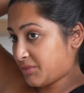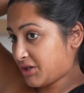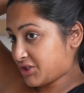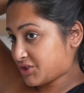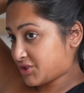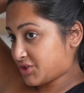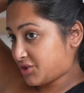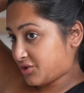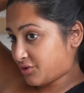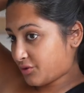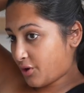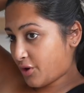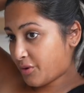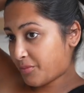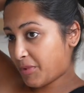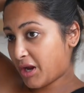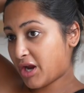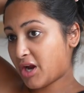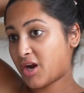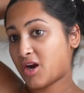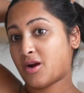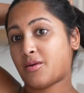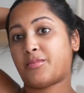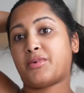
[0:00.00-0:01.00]
actually throwing my
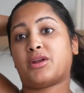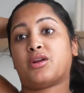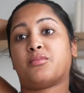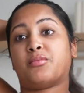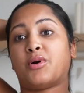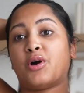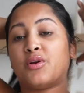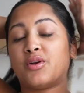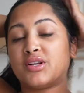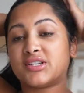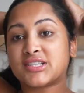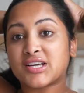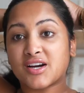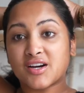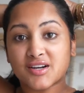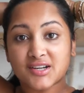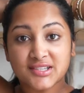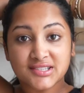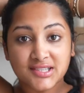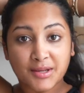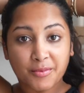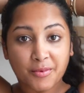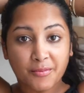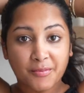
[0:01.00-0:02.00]
hair up in a ponytail
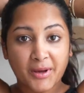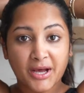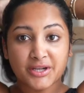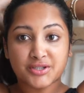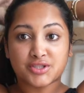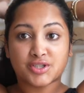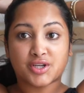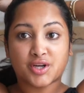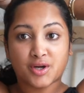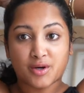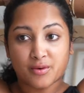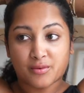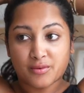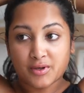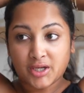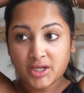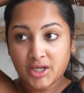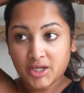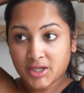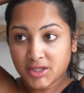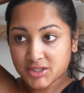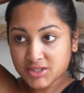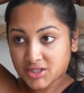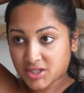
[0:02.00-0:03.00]
because I'm about to go
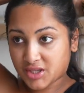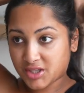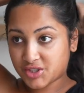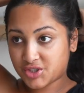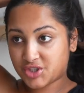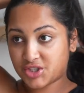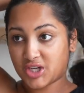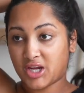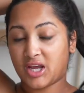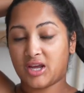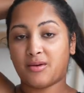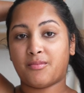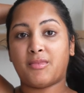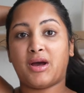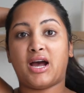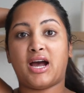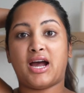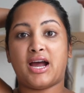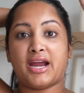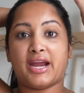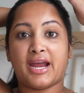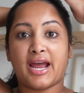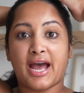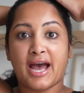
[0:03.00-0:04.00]
to the gym.
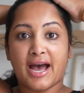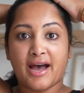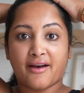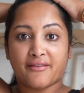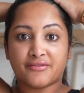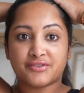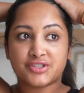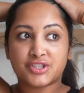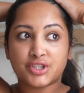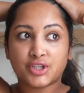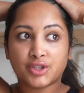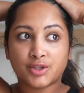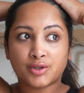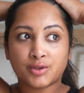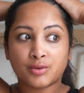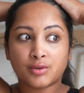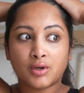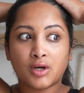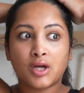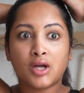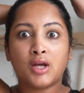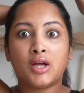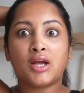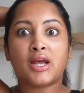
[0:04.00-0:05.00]
I have
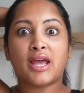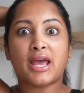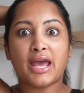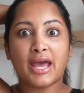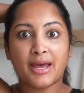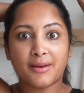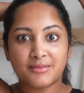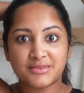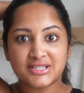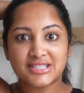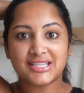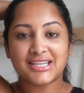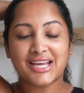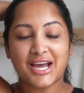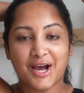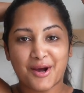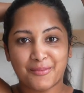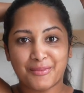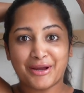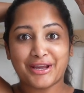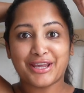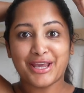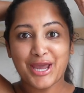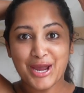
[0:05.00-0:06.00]
to empty
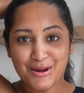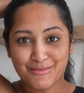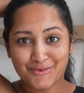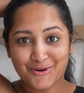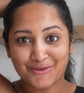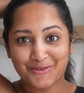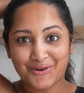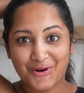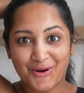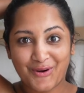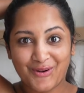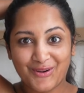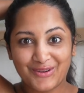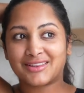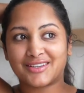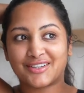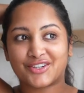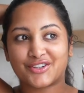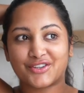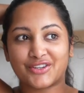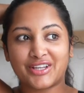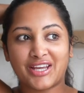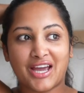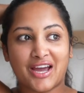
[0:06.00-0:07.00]
out my camera roll.
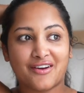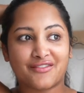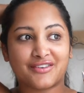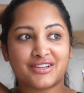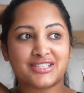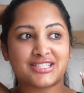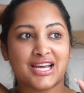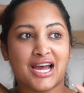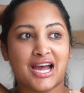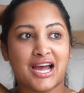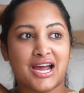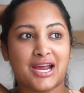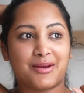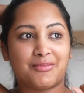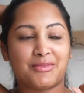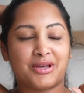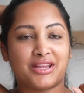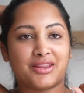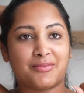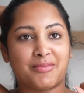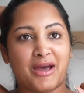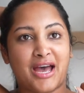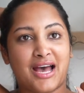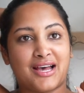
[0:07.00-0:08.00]
Literally every time
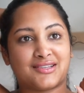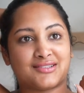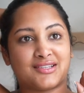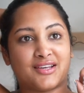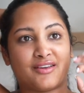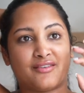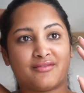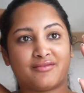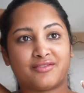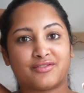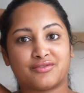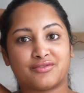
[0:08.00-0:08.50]
in the past like